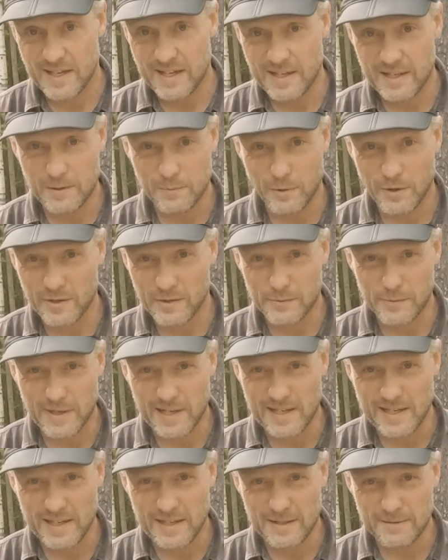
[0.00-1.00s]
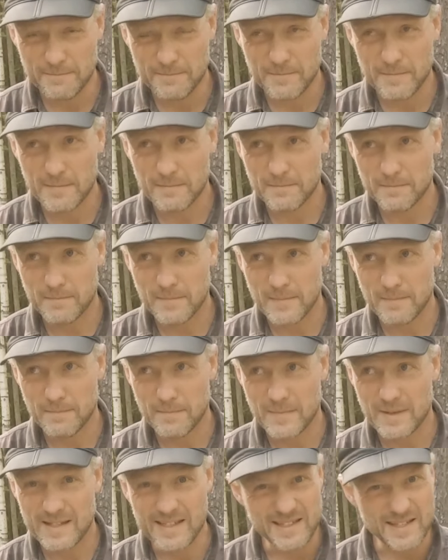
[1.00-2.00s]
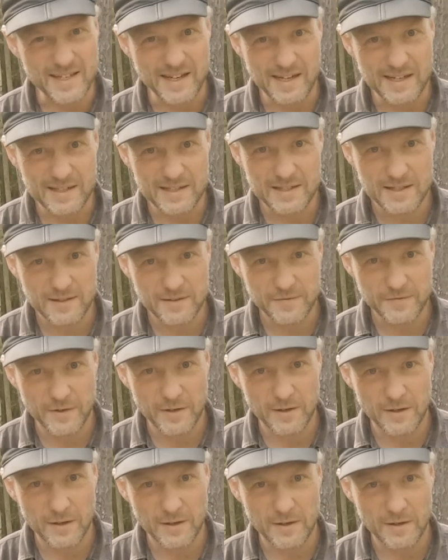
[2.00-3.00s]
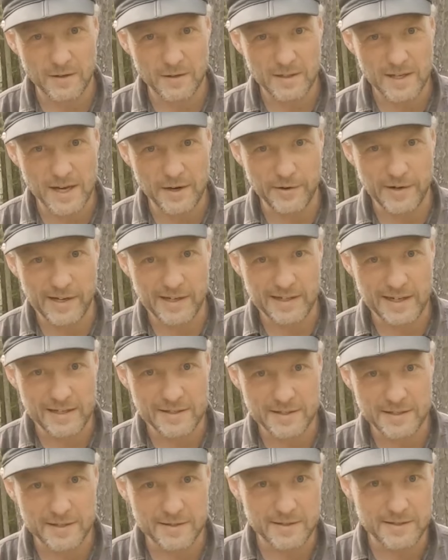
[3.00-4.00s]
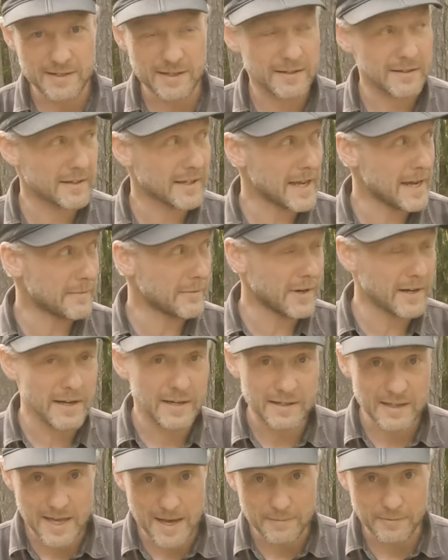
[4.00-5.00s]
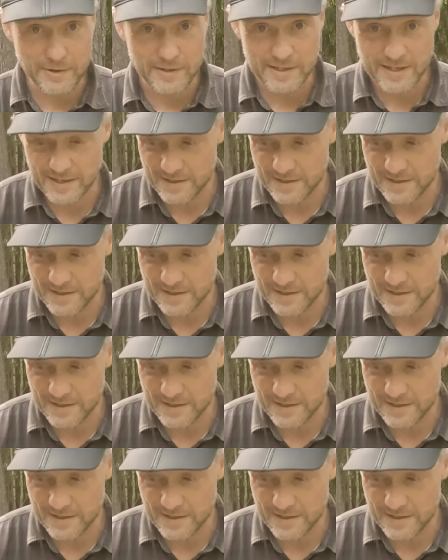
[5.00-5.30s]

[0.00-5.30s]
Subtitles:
they weren't really designed for carrying lenses and camera